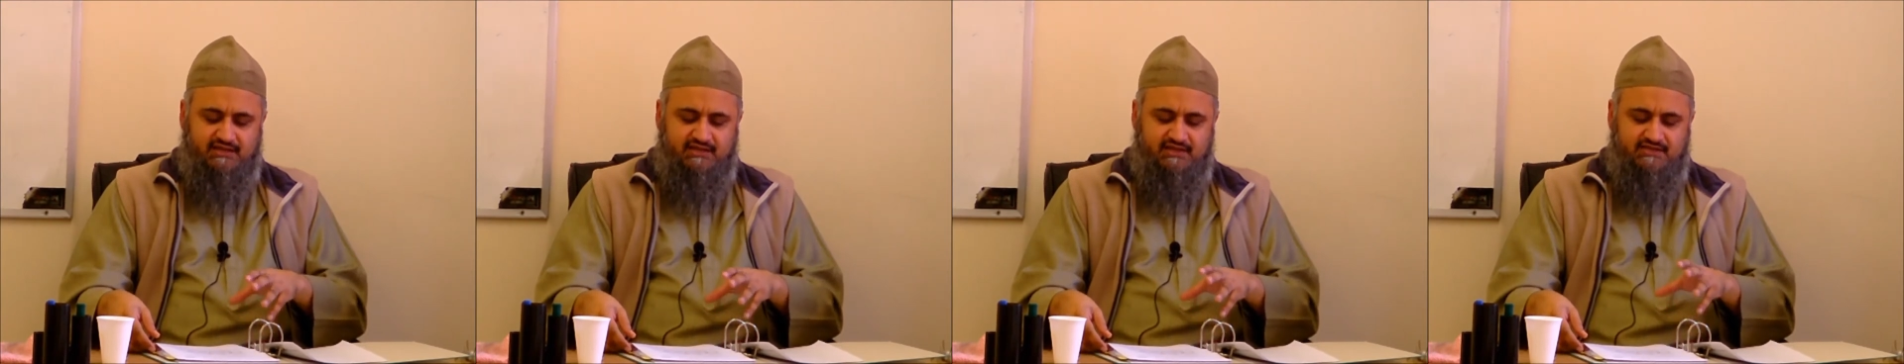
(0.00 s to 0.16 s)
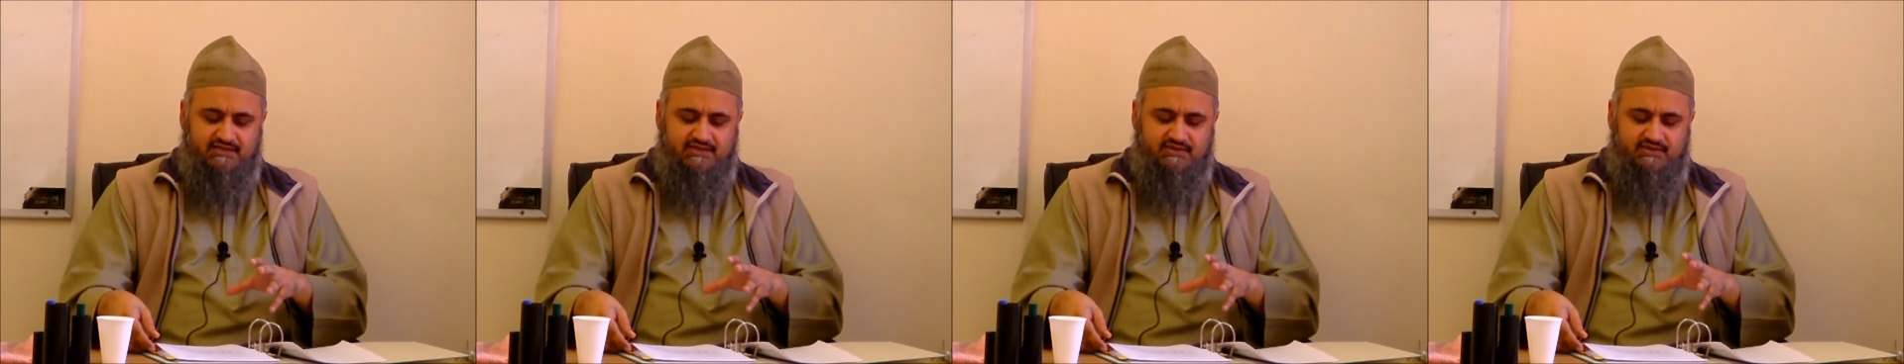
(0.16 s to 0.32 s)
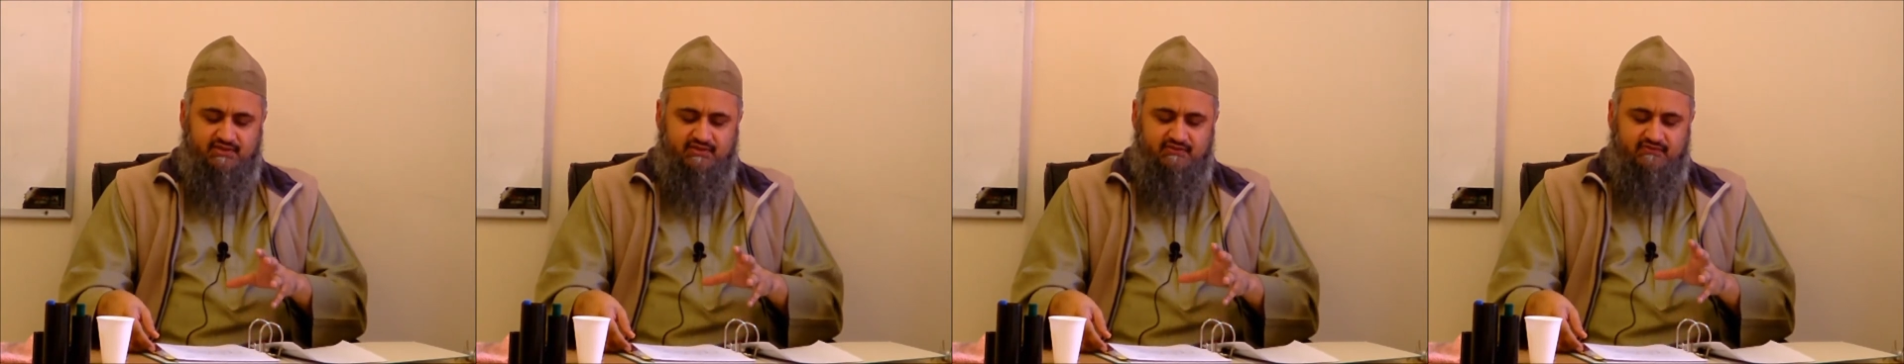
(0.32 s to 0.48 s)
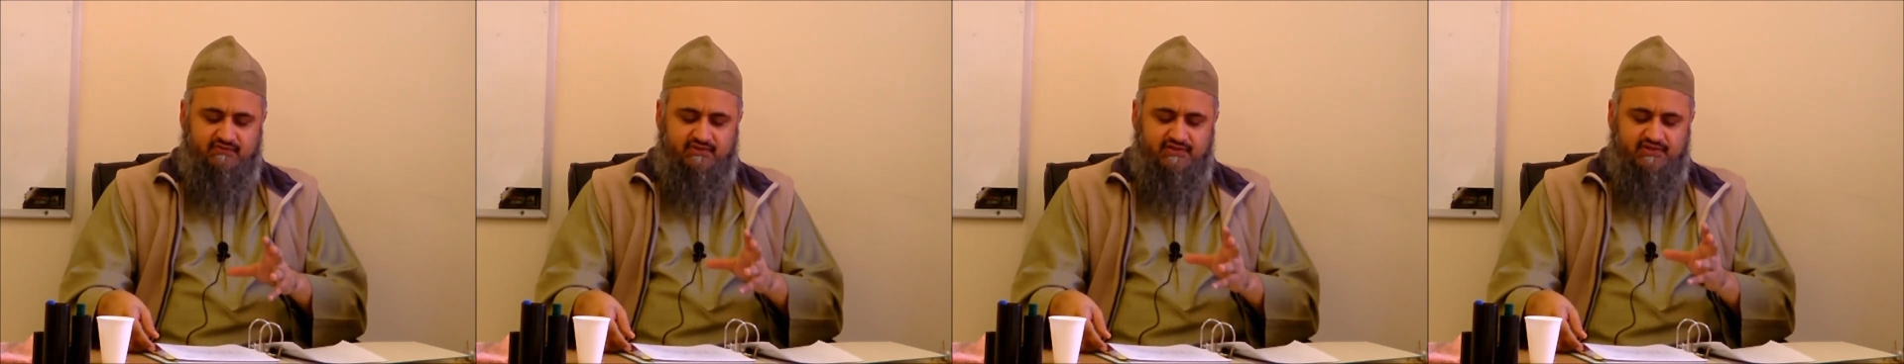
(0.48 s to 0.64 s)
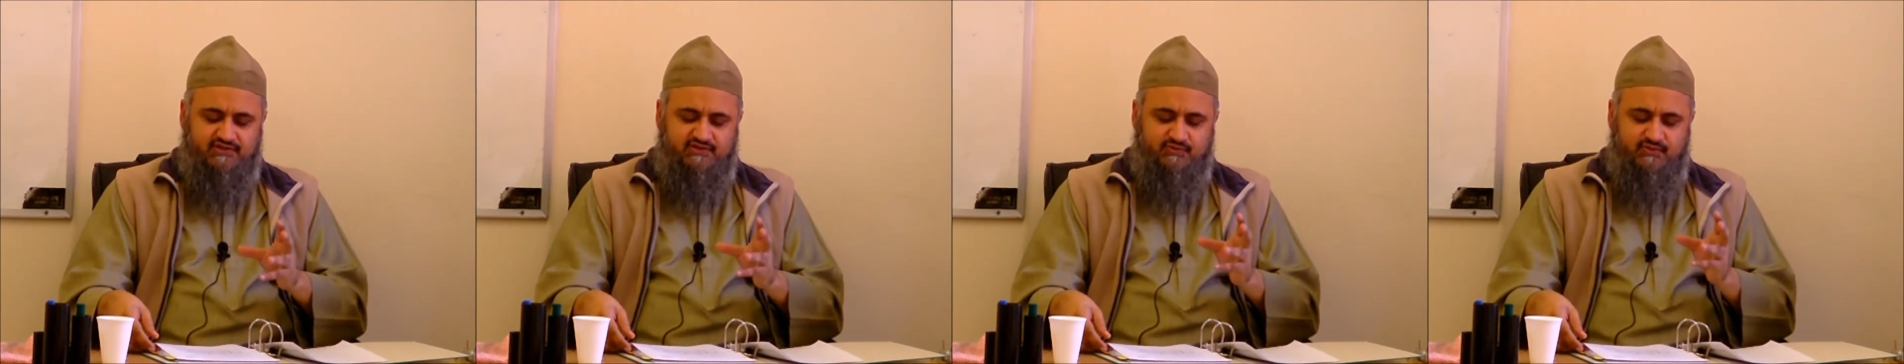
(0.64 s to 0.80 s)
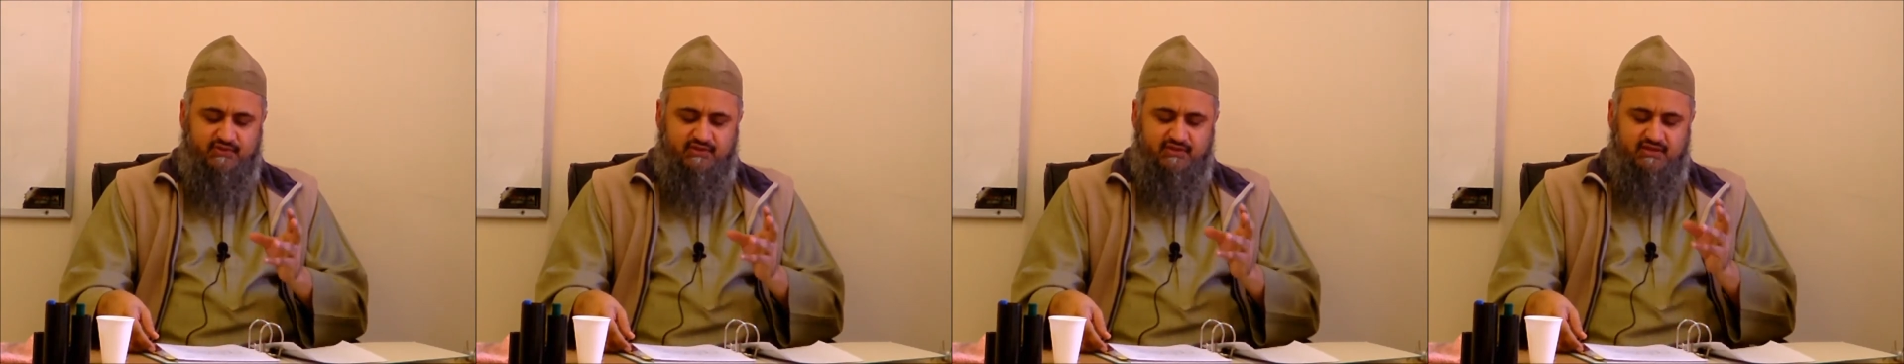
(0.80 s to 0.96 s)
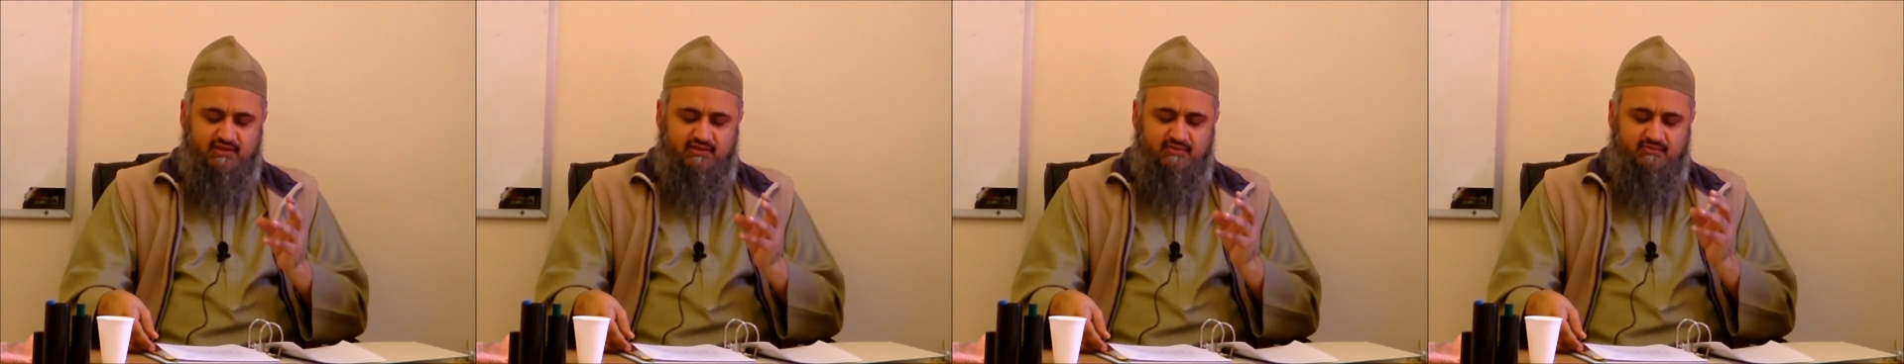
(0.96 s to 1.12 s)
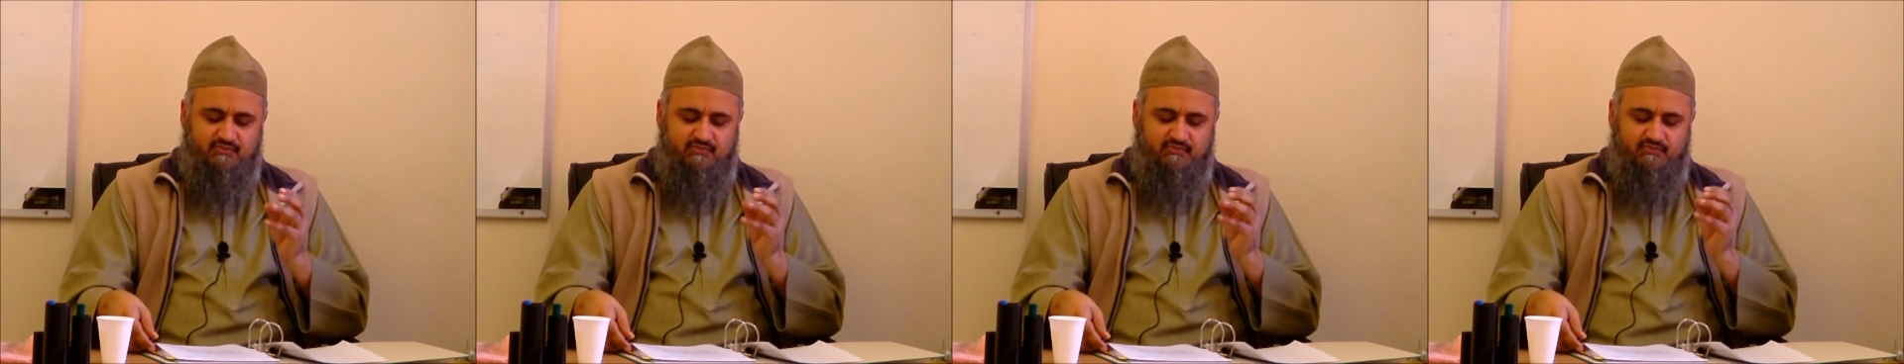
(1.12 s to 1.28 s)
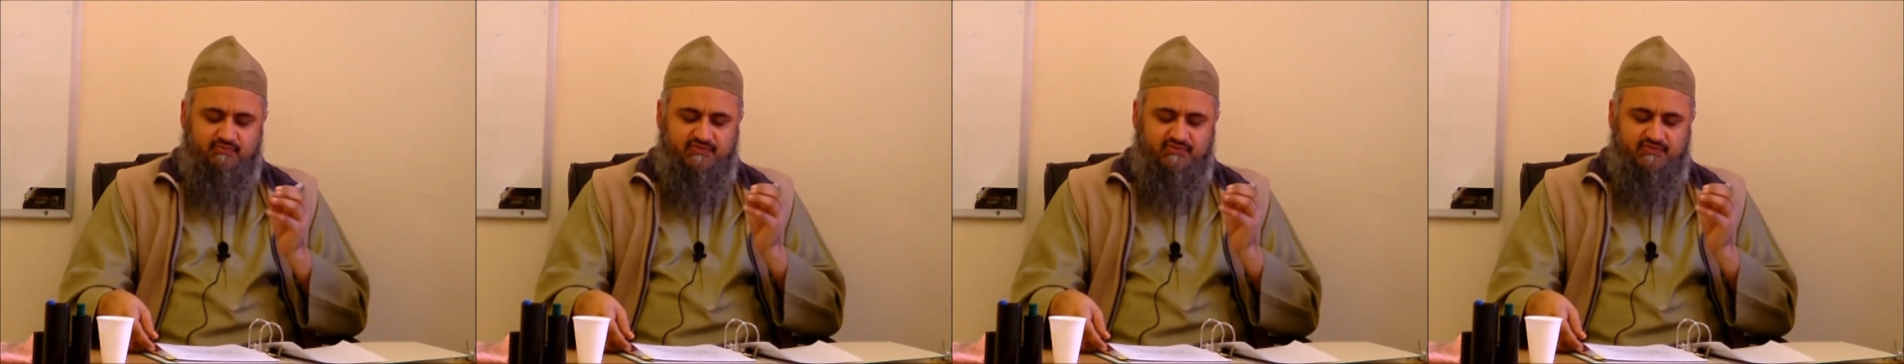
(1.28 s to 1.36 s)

His universe within